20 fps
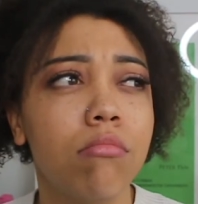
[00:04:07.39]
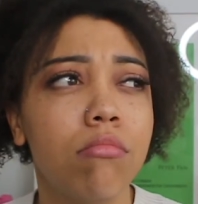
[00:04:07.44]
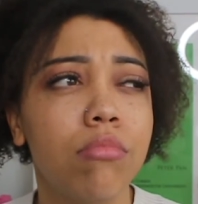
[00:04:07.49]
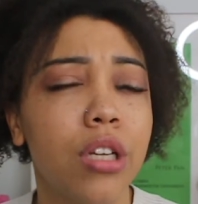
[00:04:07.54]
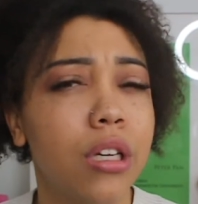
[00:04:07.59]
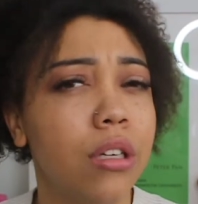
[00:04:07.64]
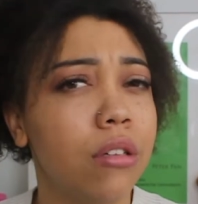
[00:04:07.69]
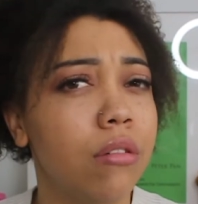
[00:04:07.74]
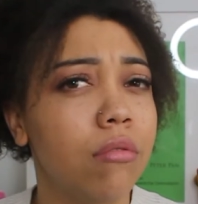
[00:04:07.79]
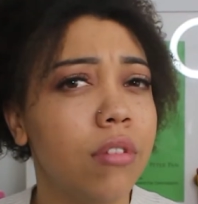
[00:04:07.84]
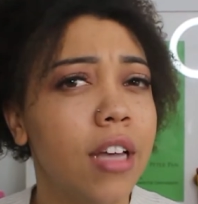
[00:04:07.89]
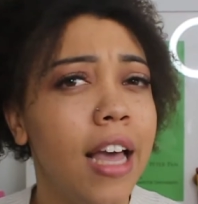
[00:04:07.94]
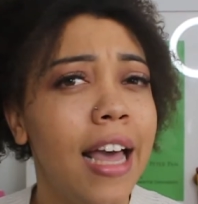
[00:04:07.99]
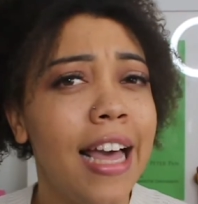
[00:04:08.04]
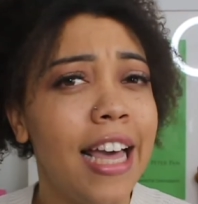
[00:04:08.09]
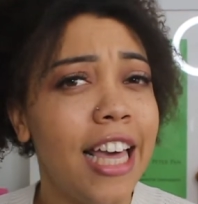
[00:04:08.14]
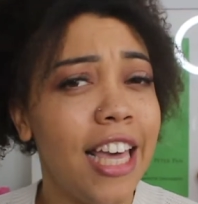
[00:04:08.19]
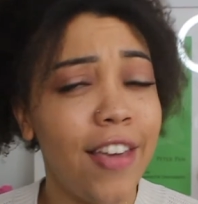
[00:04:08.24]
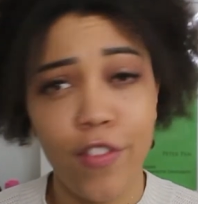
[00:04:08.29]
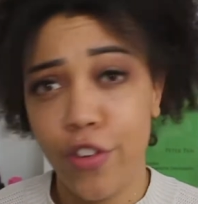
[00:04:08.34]
So
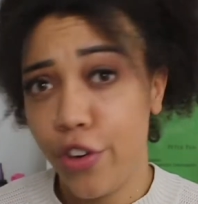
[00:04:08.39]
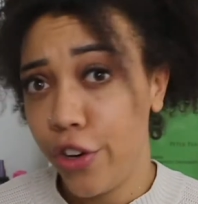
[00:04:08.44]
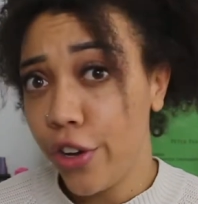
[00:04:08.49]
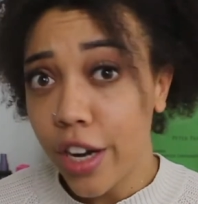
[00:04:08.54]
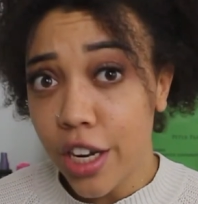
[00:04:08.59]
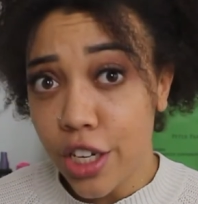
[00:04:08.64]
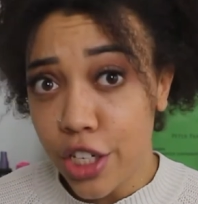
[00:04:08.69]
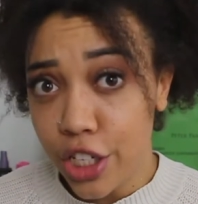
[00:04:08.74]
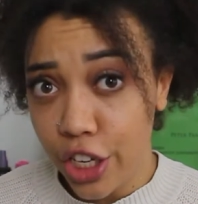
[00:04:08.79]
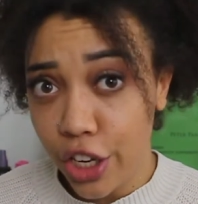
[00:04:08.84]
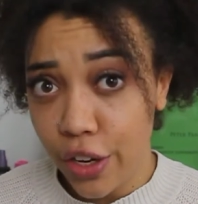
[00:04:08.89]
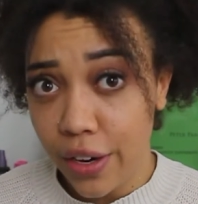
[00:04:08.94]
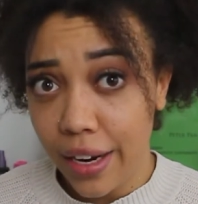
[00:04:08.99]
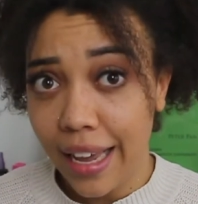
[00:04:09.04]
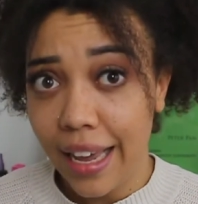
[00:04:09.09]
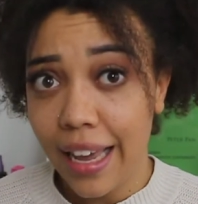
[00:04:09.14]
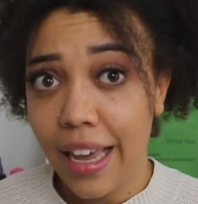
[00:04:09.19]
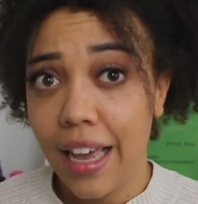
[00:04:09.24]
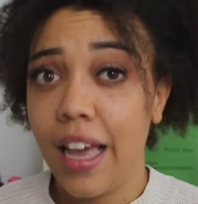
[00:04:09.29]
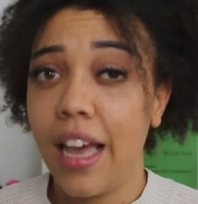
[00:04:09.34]
if you do go to
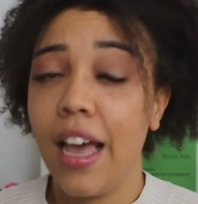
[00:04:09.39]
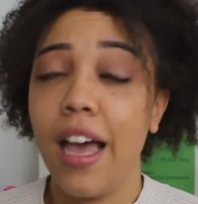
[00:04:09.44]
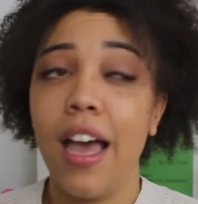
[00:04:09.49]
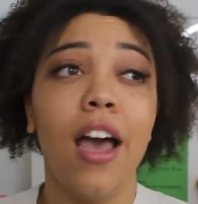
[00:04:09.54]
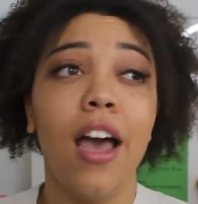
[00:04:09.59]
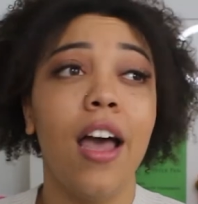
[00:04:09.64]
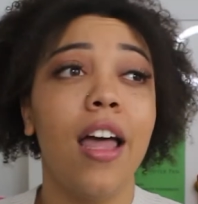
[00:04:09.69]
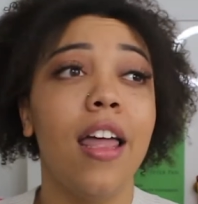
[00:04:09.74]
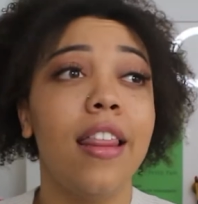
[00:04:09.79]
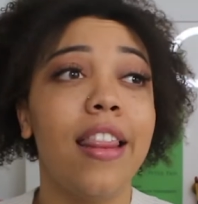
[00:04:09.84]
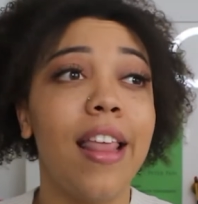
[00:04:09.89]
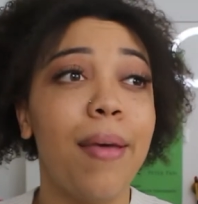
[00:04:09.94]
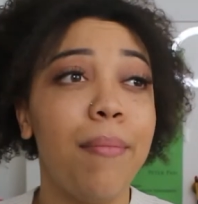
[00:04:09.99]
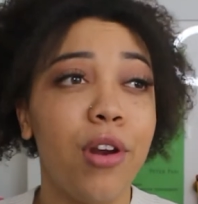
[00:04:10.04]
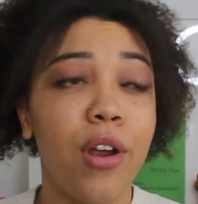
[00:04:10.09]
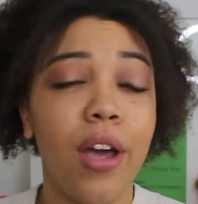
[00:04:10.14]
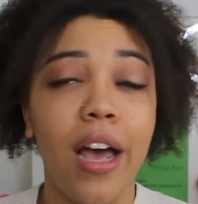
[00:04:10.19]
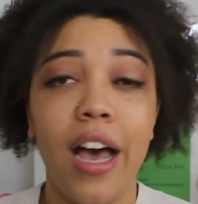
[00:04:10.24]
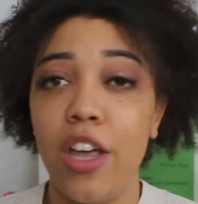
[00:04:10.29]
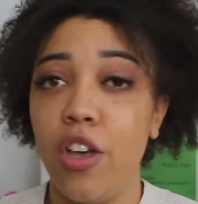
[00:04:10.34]
uni, let me
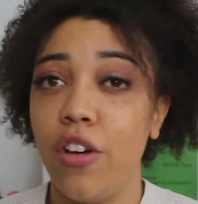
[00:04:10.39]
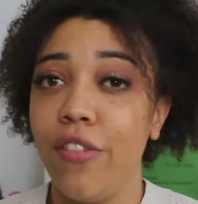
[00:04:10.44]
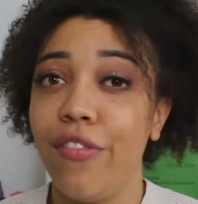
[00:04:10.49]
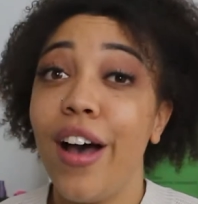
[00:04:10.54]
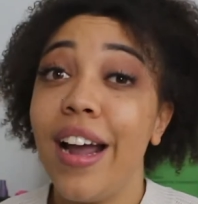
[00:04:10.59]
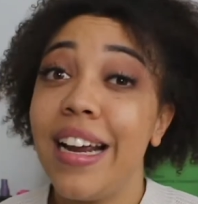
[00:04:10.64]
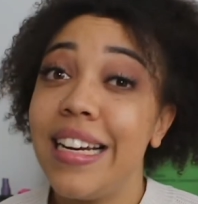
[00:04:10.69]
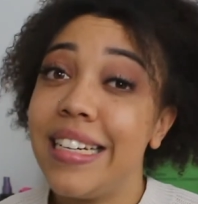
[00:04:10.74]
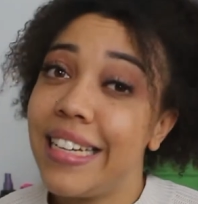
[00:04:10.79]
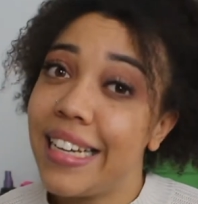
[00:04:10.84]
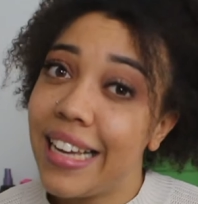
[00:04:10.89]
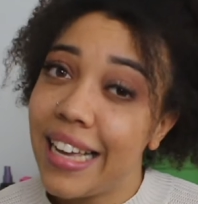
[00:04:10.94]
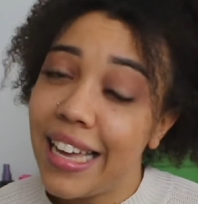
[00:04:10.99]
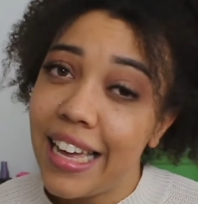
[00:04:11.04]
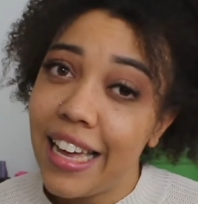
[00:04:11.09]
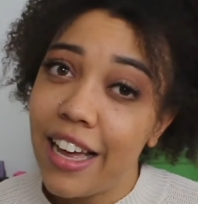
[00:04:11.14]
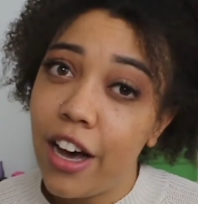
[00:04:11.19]
know how you're finding it.